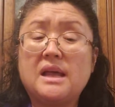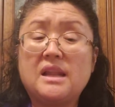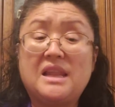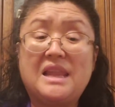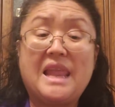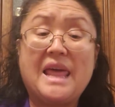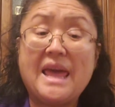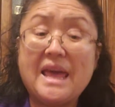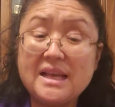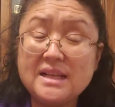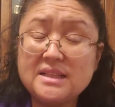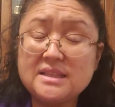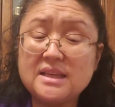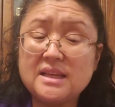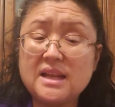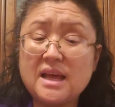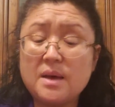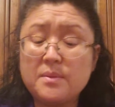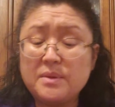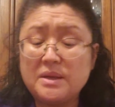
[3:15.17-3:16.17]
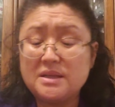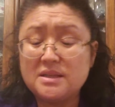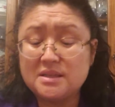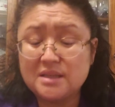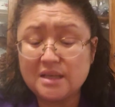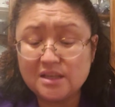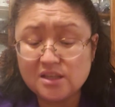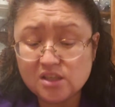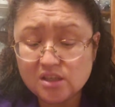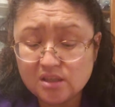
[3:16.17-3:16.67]
length and how many
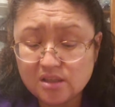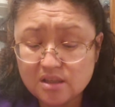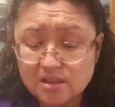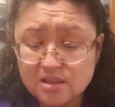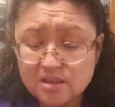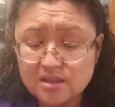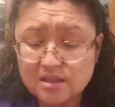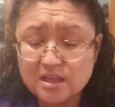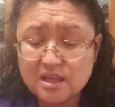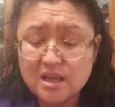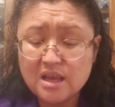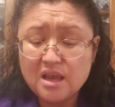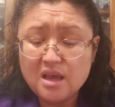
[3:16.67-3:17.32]
sessions,